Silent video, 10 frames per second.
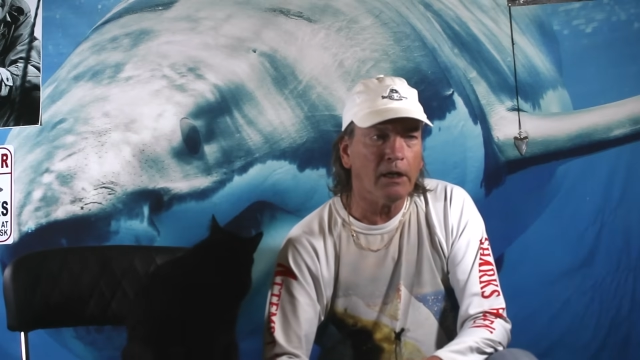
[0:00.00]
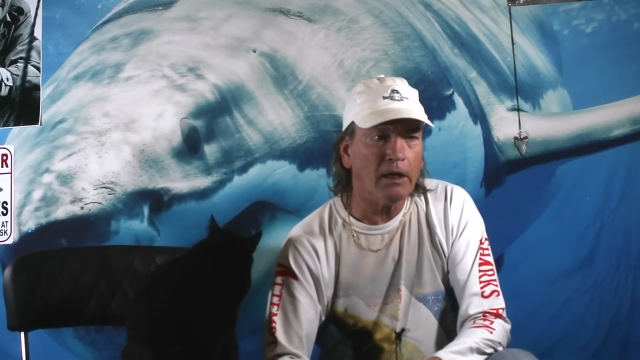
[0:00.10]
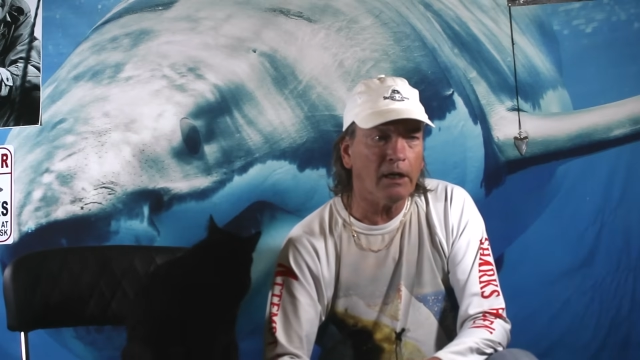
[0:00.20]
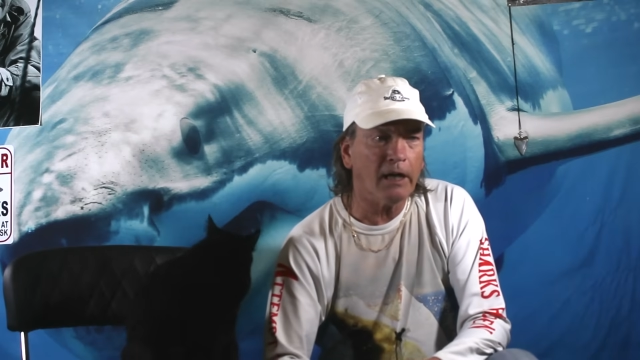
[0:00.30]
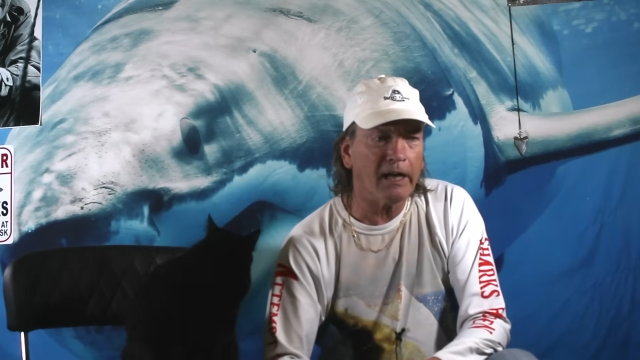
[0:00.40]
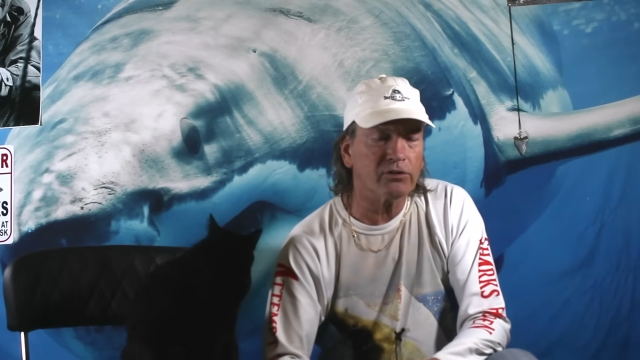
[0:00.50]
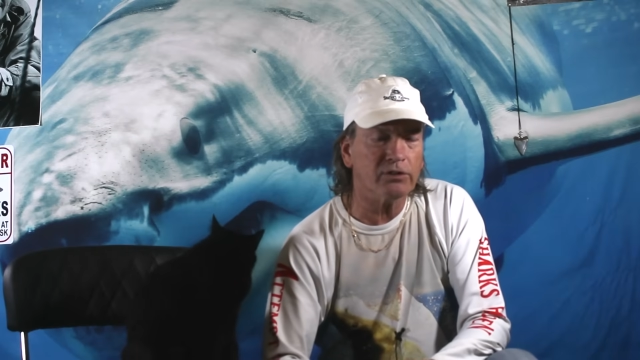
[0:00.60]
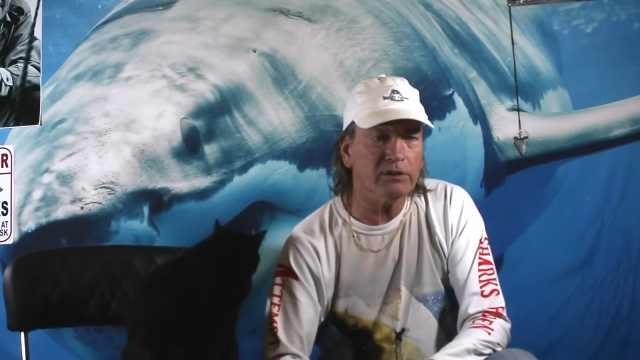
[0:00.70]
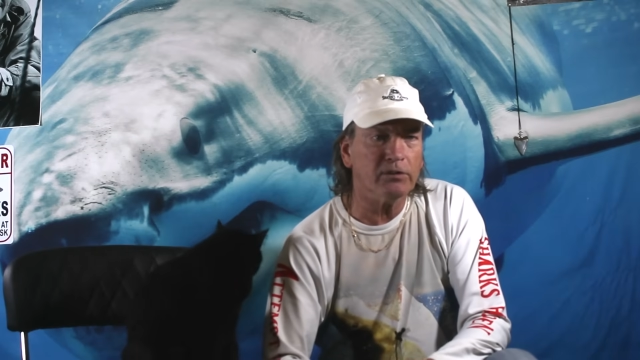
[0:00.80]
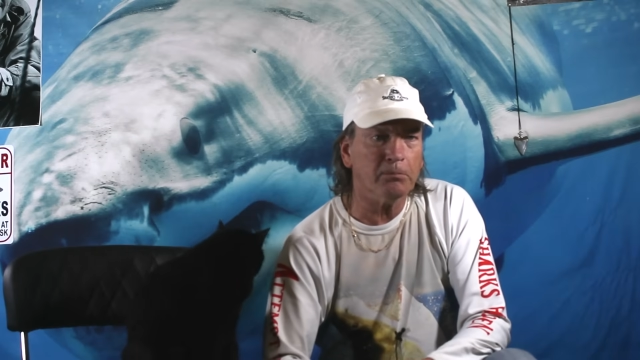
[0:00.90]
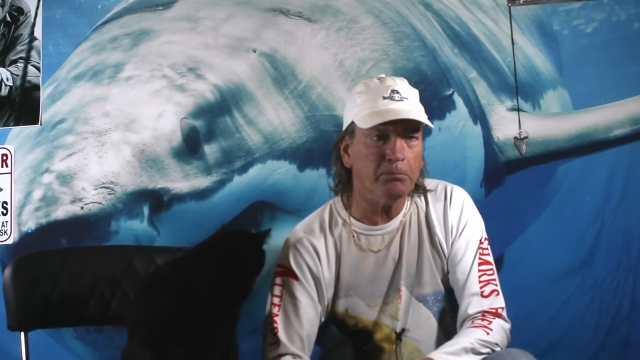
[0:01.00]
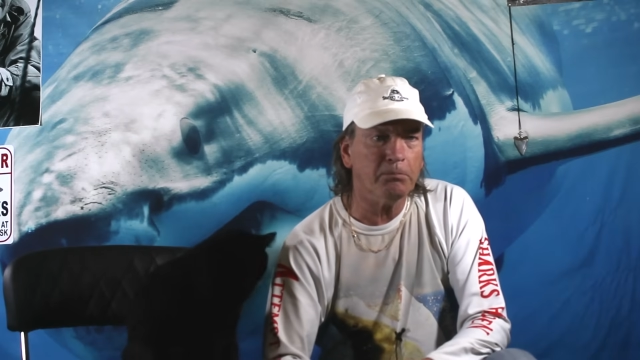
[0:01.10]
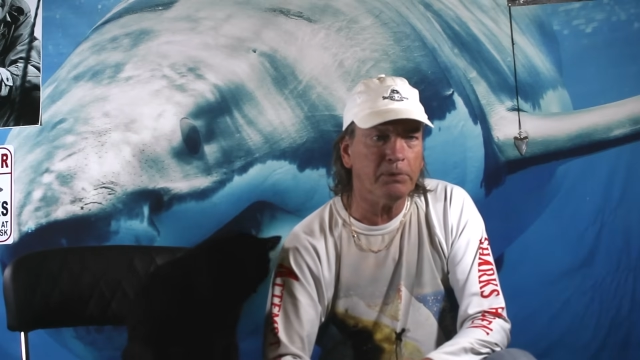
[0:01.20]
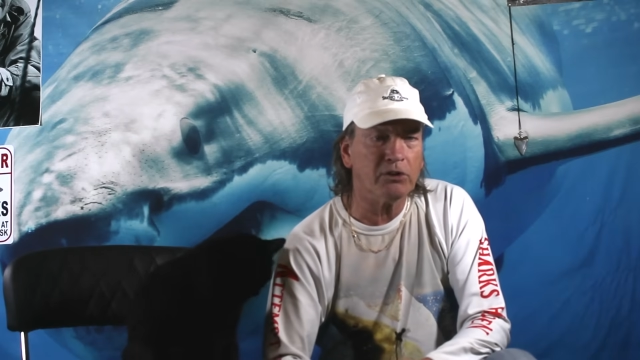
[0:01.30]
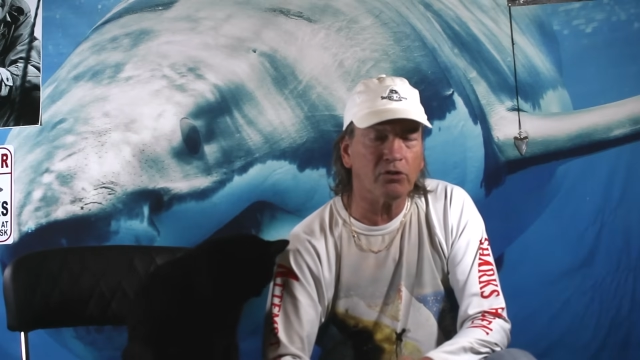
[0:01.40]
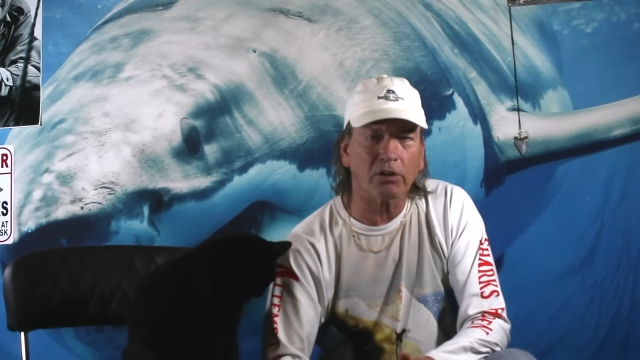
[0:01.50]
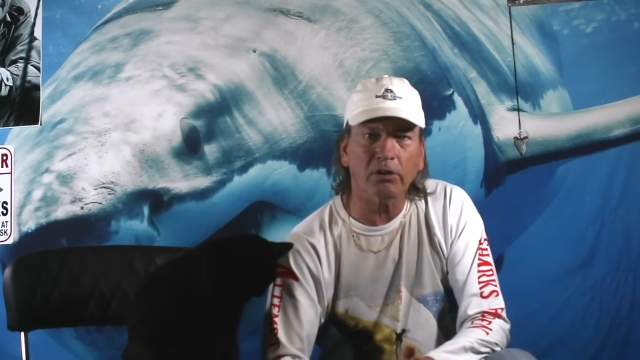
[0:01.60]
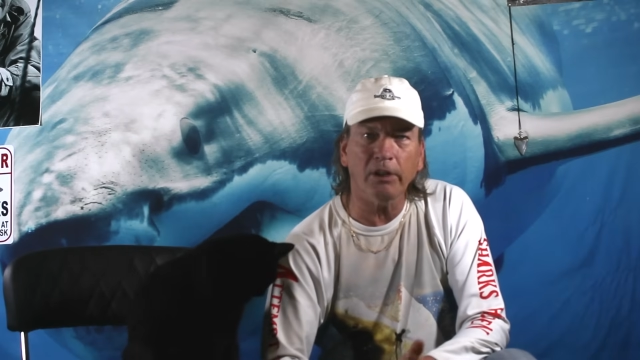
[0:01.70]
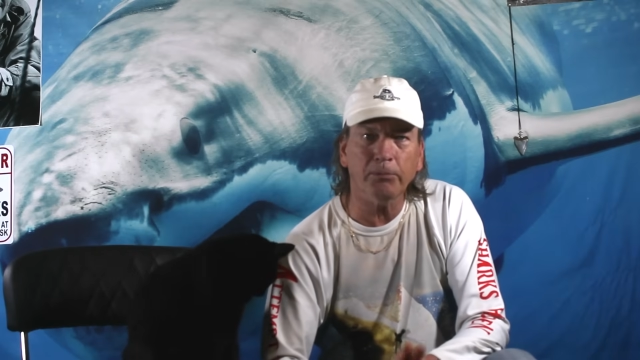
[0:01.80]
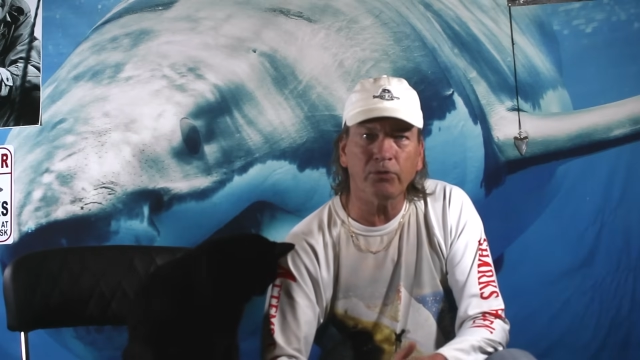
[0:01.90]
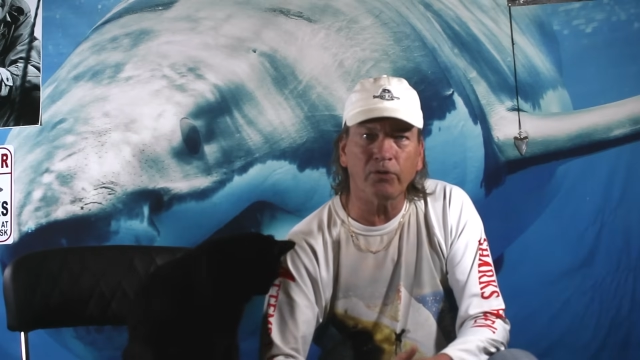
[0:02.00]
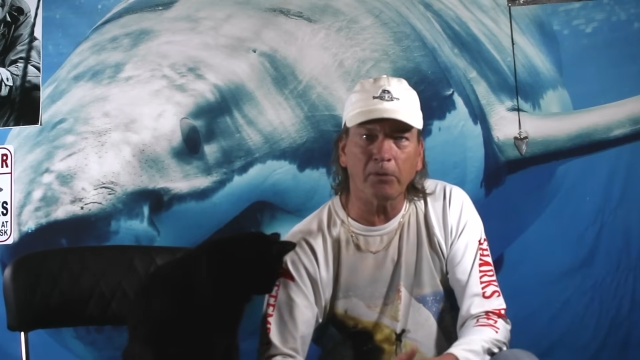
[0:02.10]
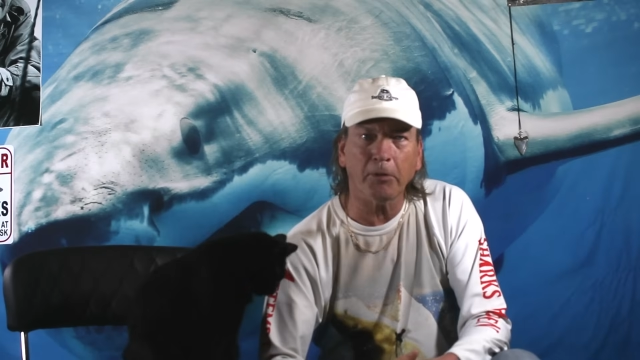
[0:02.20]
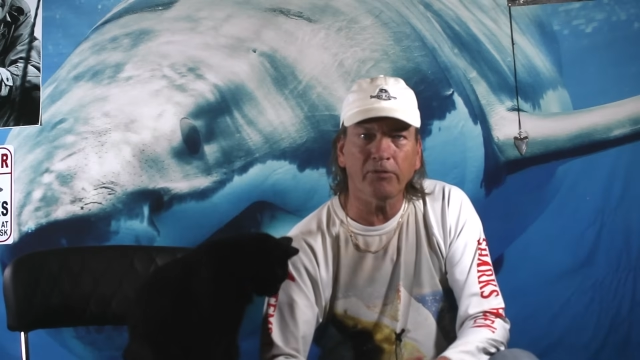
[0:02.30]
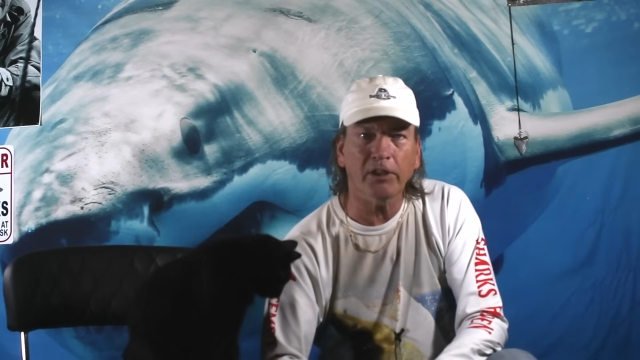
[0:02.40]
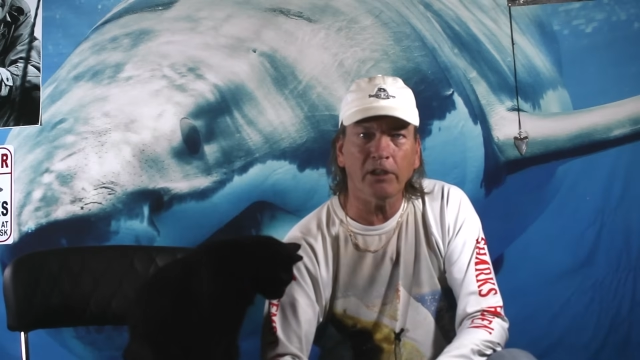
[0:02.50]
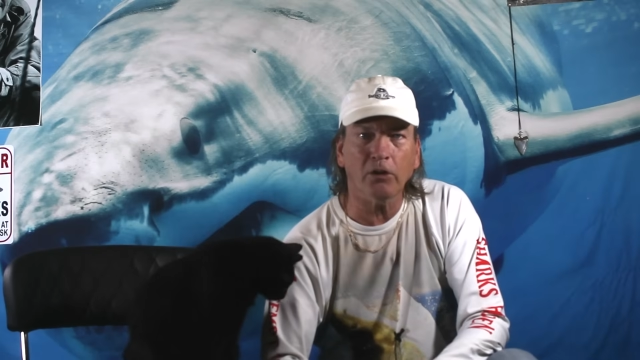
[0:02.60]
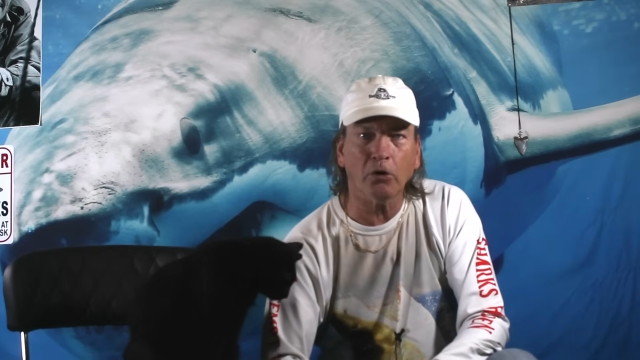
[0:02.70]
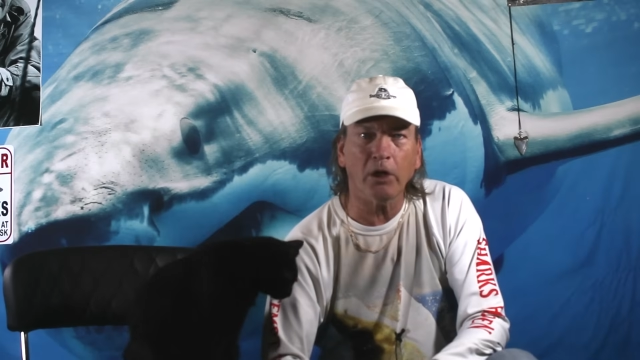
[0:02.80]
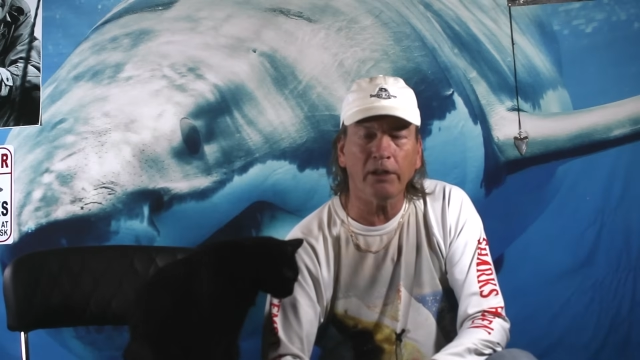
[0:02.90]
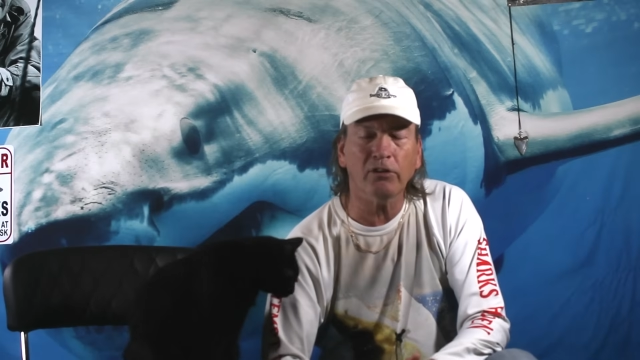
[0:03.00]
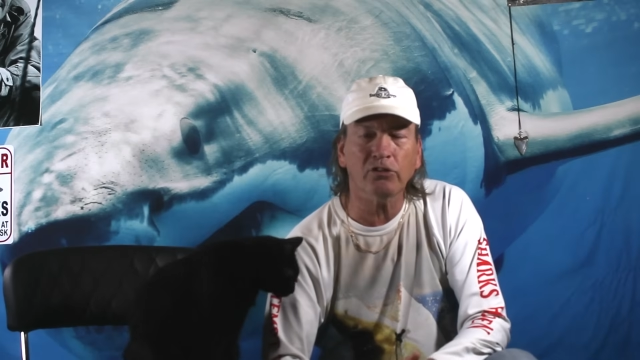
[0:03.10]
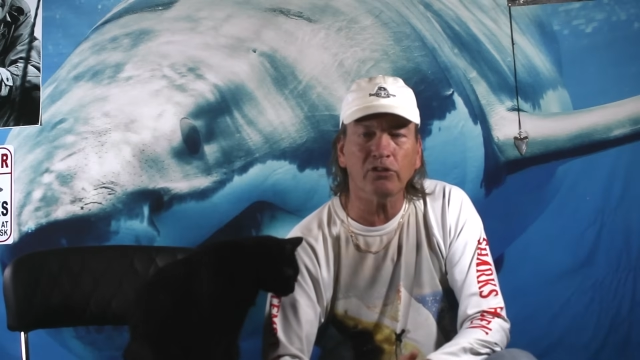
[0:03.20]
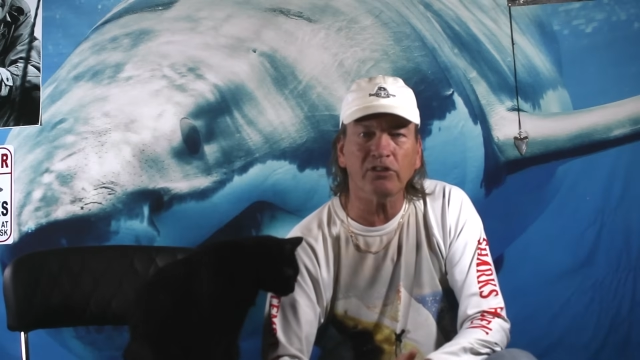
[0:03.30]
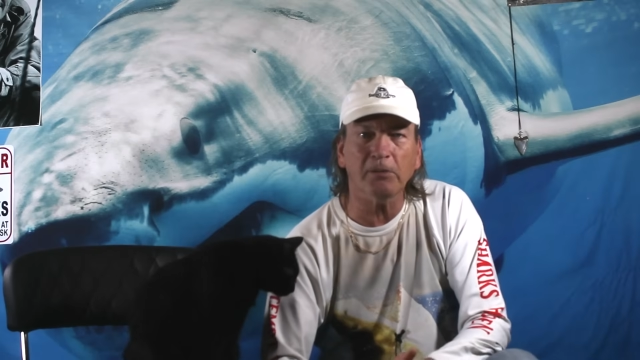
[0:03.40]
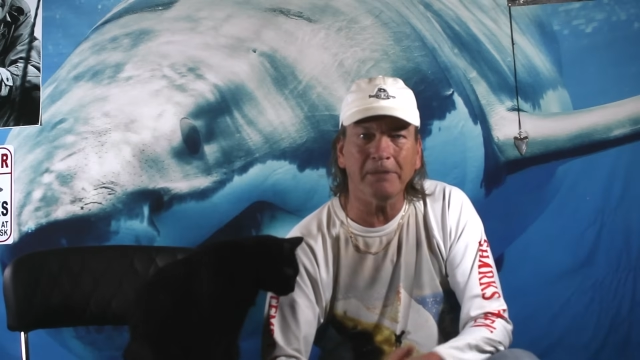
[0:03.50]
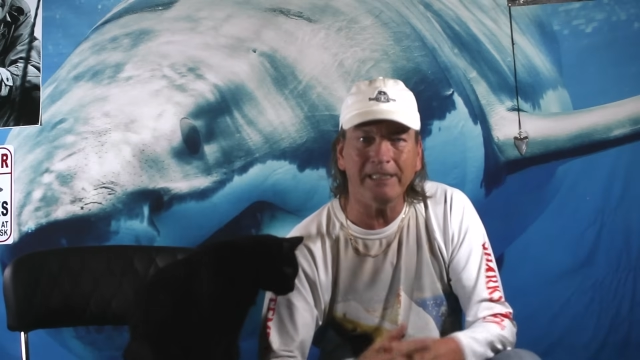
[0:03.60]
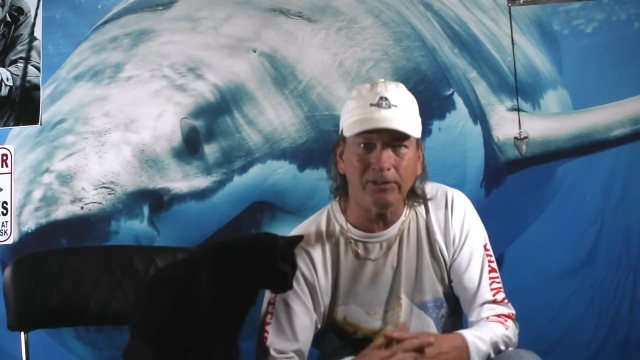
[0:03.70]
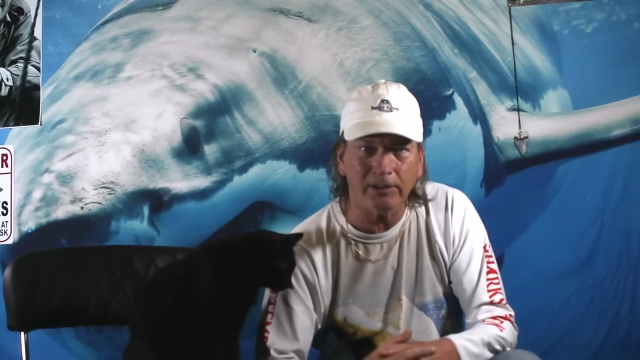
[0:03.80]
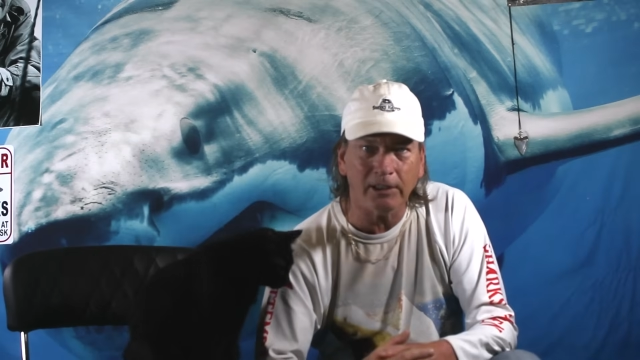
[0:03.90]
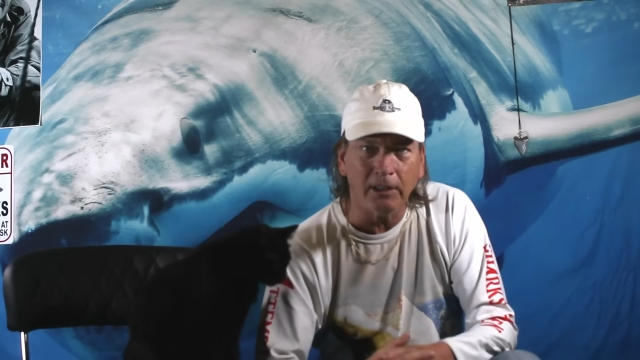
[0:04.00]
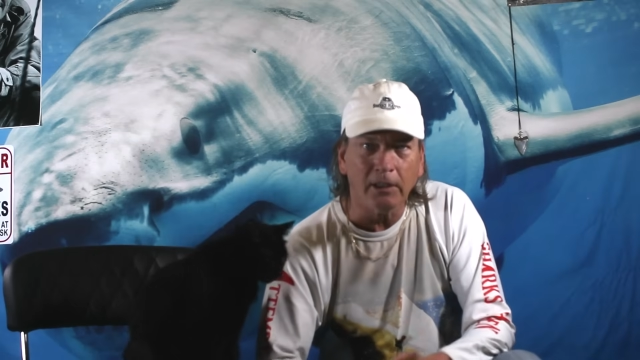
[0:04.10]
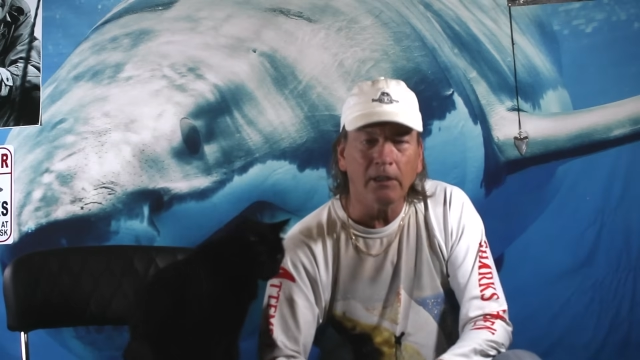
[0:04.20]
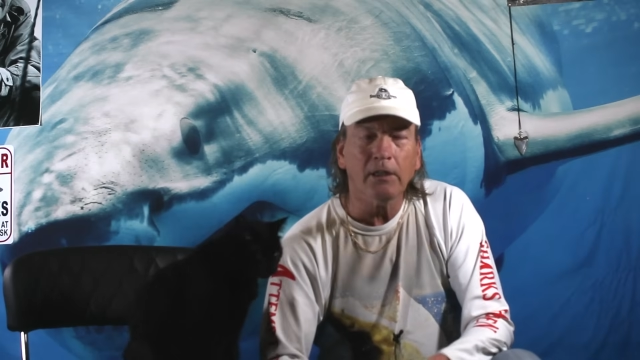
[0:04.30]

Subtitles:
actually some picture clips from a video, and they're just amazing.